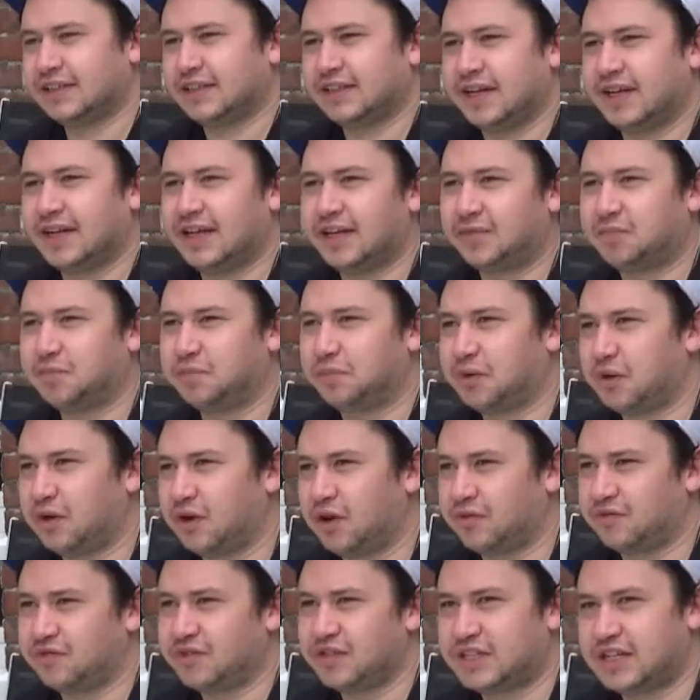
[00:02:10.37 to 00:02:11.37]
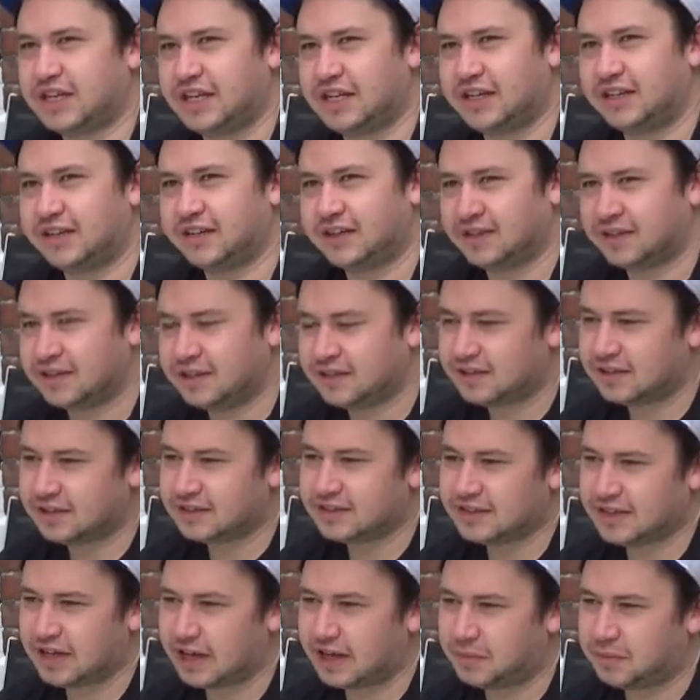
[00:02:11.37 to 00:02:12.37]
But obviously,
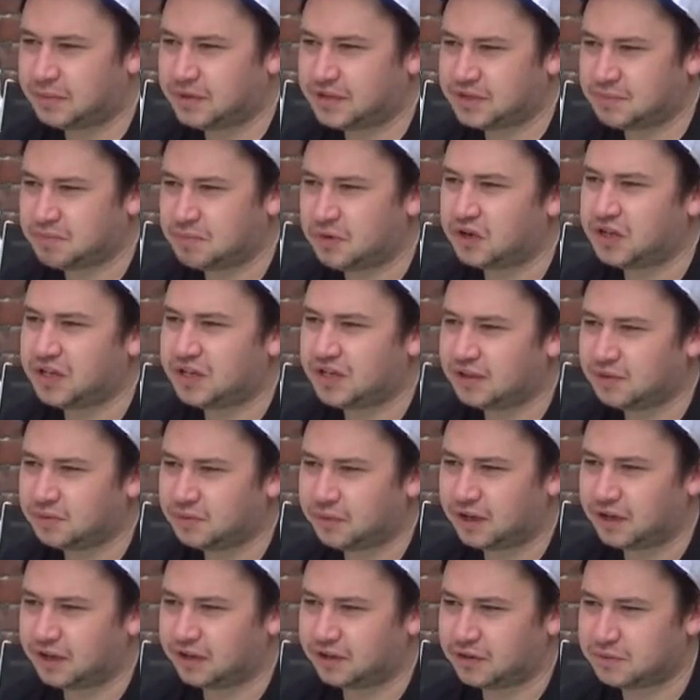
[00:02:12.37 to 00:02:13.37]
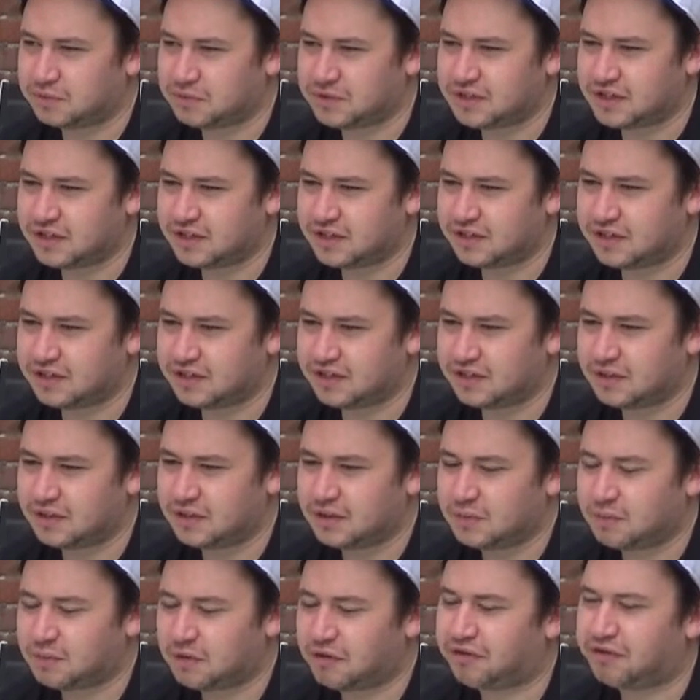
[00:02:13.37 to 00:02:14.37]
time is money when it comes to
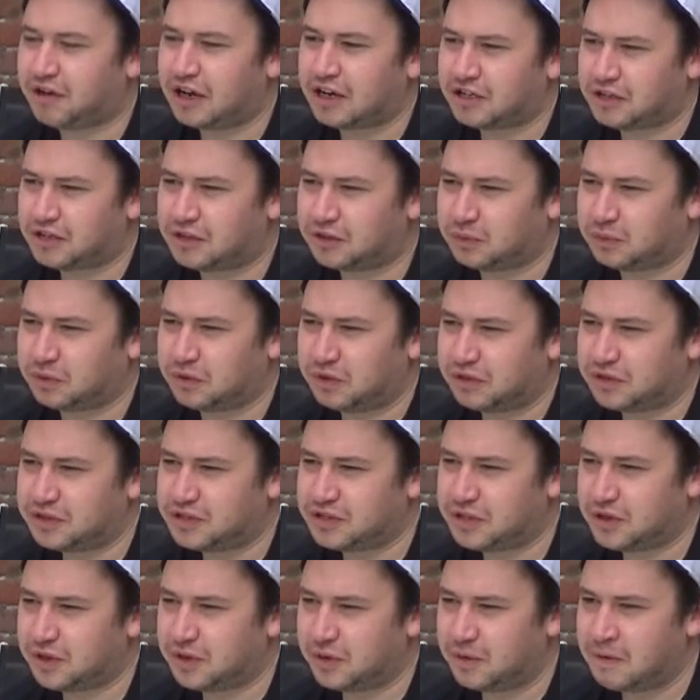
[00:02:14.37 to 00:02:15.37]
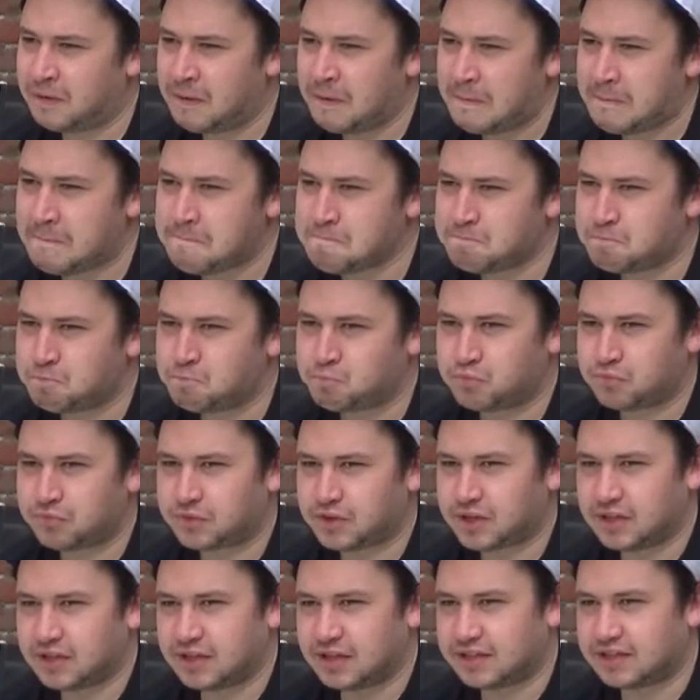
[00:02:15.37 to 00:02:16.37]
professional work. So,
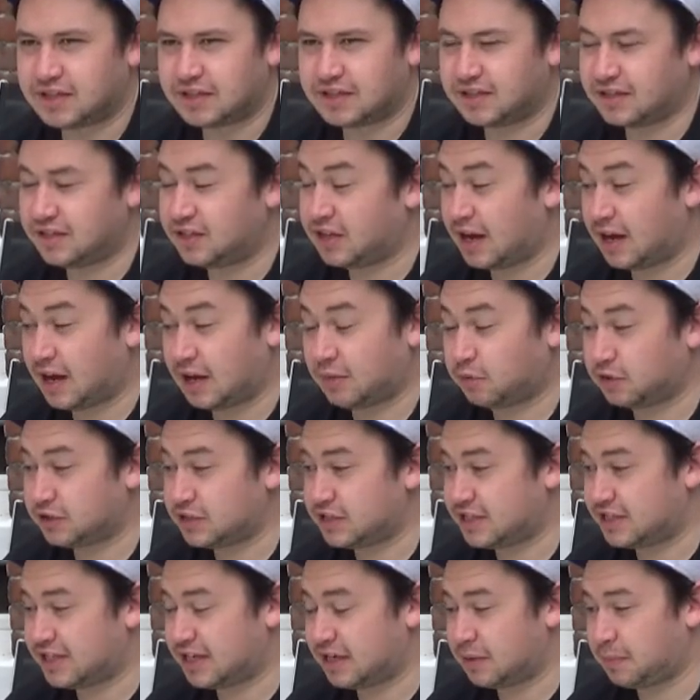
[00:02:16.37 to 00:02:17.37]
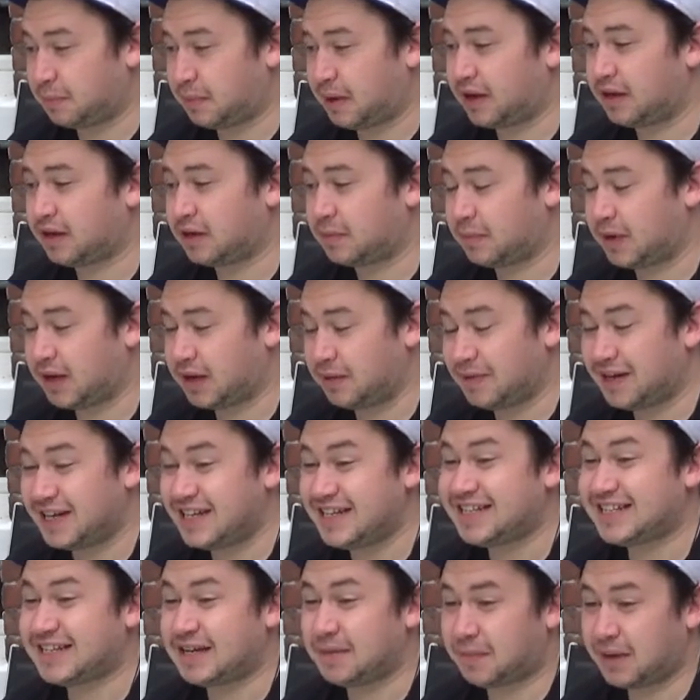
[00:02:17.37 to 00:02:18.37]
I once did a pantomime, an
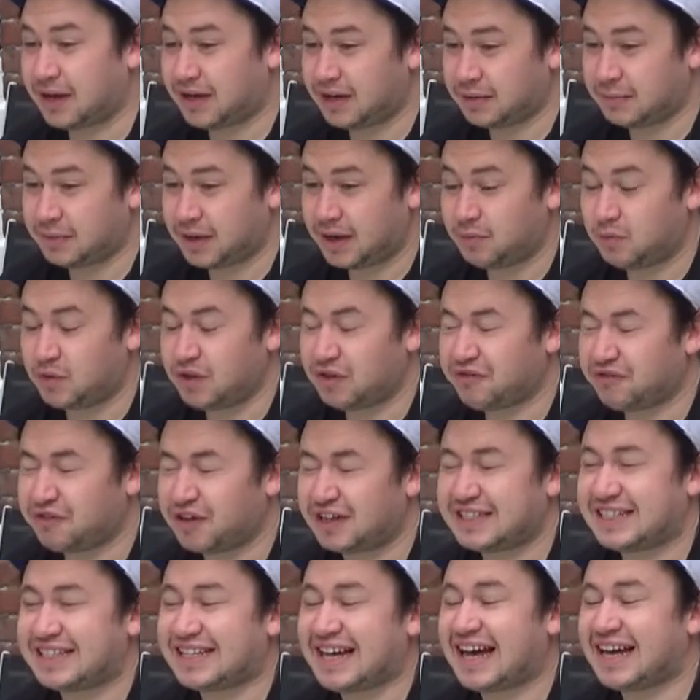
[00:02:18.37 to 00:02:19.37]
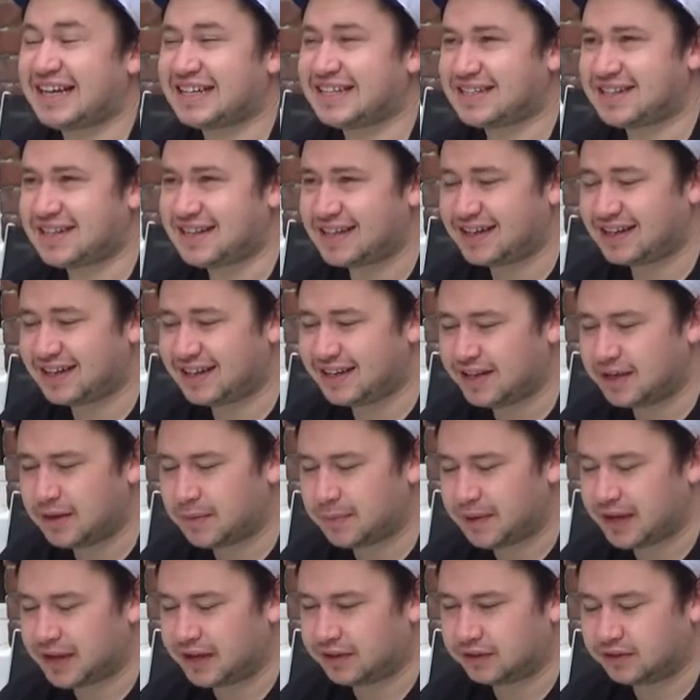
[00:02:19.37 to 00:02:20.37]
Easter pantomime, with a fantastic Leah
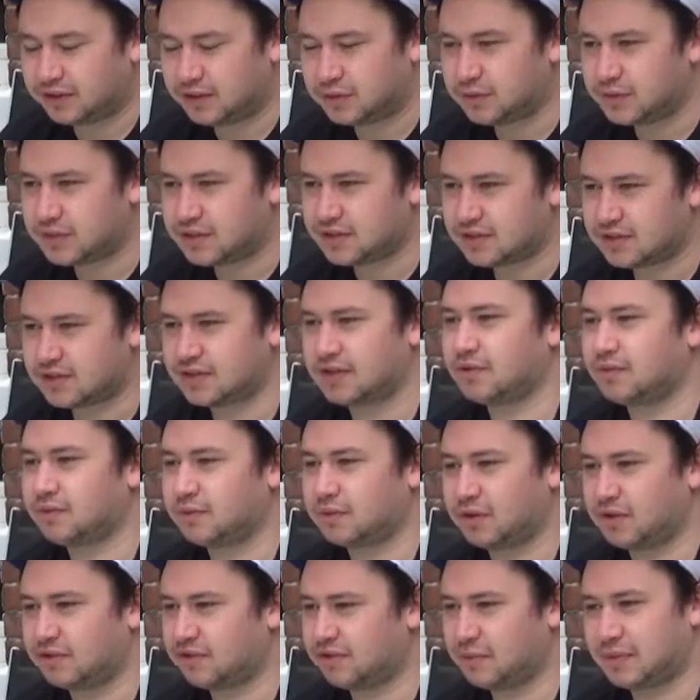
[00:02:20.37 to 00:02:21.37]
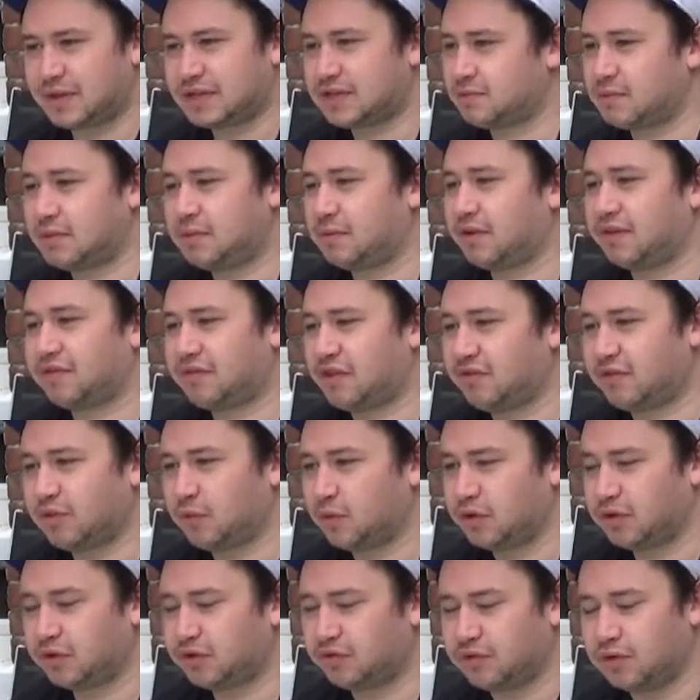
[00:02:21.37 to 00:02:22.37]
Bell, who is one of the best people I've ever
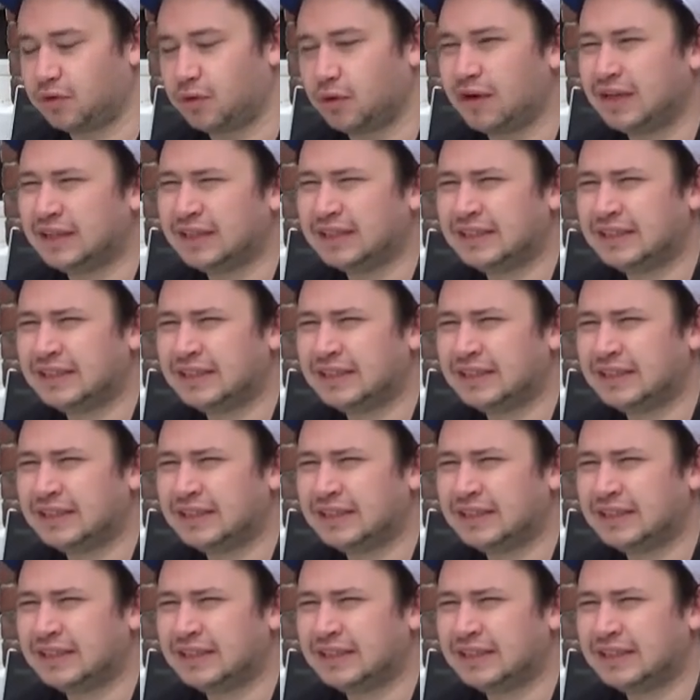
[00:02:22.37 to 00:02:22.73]
worked for.